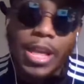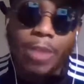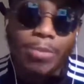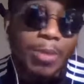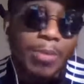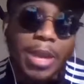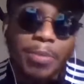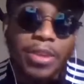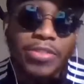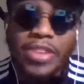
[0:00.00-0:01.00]
I mean,
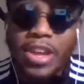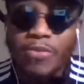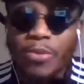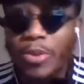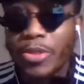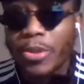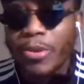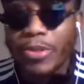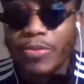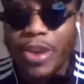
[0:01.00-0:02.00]
maybe it's time for
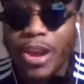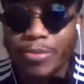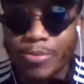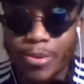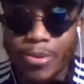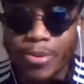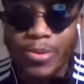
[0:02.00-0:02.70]
135, bro.